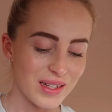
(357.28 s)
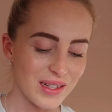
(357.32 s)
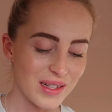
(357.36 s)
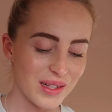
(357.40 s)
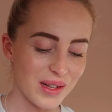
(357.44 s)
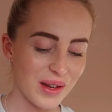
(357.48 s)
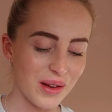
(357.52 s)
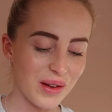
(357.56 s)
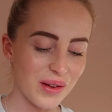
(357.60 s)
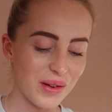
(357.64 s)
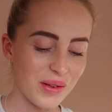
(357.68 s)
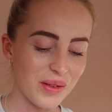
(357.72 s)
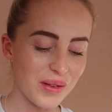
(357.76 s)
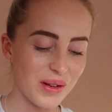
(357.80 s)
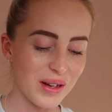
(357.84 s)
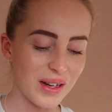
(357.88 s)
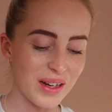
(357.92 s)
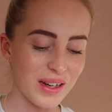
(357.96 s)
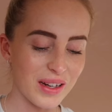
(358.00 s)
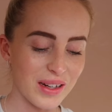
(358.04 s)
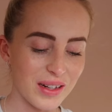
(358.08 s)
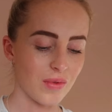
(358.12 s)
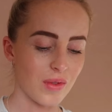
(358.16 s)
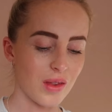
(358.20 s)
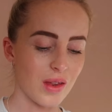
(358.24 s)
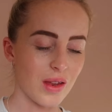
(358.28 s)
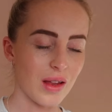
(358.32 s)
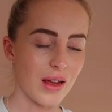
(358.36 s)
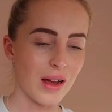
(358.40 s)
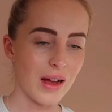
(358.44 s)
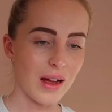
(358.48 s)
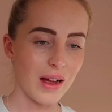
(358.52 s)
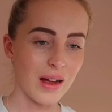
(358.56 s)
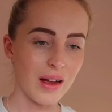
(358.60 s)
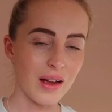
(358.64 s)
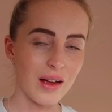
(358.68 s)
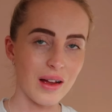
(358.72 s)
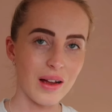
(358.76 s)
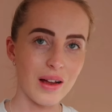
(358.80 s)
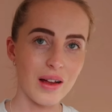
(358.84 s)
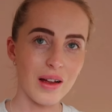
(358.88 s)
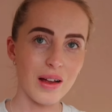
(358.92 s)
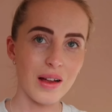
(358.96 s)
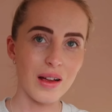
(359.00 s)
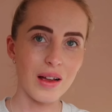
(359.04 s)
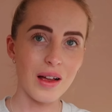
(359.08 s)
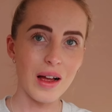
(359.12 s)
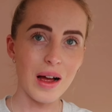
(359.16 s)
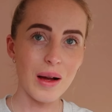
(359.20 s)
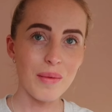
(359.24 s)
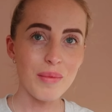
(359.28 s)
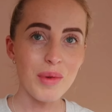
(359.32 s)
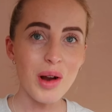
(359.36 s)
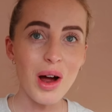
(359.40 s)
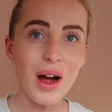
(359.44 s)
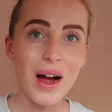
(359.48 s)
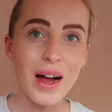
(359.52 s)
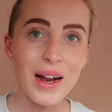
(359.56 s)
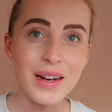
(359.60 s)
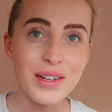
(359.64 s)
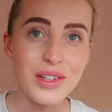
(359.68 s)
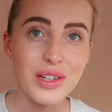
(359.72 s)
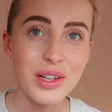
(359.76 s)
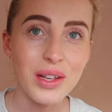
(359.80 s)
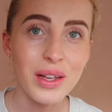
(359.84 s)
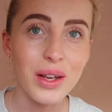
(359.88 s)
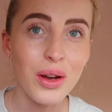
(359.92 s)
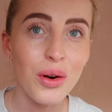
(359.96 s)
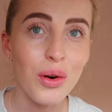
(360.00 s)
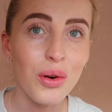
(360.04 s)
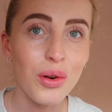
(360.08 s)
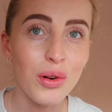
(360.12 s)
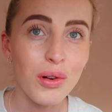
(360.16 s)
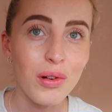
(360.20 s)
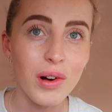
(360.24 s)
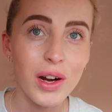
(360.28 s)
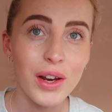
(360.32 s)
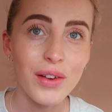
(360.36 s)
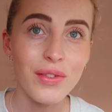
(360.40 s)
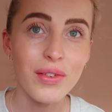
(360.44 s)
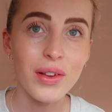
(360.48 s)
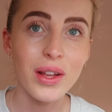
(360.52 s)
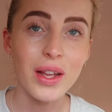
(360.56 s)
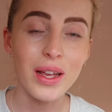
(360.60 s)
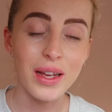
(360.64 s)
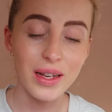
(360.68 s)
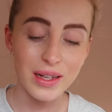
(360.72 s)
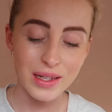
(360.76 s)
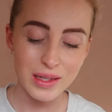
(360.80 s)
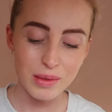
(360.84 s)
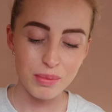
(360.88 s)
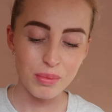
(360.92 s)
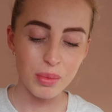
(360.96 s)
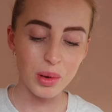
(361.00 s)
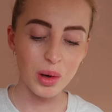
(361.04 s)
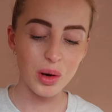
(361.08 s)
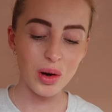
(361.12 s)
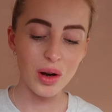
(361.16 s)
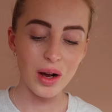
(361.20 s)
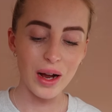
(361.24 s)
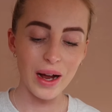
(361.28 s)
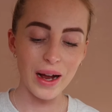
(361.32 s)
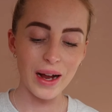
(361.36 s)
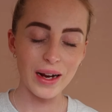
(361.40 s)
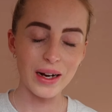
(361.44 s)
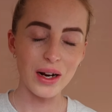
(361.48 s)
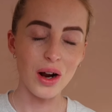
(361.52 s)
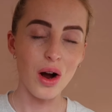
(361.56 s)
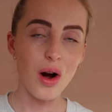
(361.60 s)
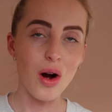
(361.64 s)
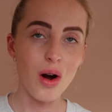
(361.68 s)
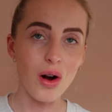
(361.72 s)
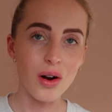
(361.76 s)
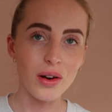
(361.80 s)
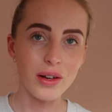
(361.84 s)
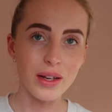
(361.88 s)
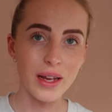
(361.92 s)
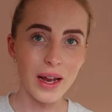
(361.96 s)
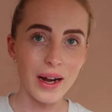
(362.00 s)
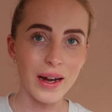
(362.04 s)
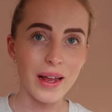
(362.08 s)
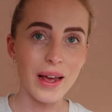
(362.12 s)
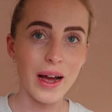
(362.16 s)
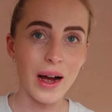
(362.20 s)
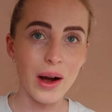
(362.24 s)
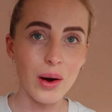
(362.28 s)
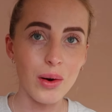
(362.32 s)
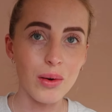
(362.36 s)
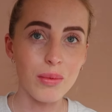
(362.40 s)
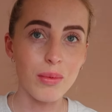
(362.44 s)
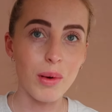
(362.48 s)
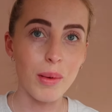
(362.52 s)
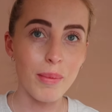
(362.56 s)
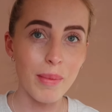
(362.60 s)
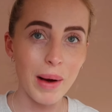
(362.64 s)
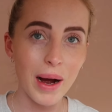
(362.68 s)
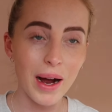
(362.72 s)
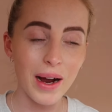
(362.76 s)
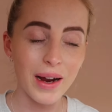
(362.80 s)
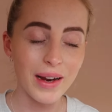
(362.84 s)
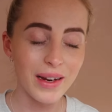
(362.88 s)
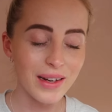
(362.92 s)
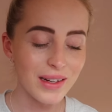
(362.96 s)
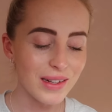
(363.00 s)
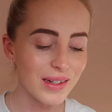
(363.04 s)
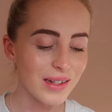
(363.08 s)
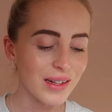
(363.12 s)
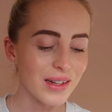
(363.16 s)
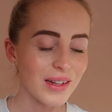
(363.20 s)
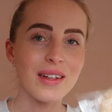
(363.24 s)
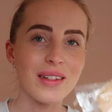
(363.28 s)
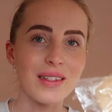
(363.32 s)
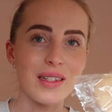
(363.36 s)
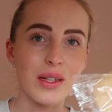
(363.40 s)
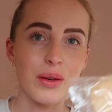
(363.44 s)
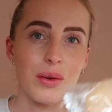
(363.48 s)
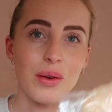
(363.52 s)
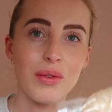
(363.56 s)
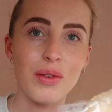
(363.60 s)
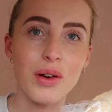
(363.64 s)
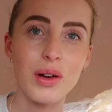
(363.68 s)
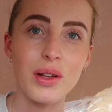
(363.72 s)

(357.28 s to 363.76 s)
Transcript: So I'm not actually hungry for this, but I can't get it out of my mind. So I've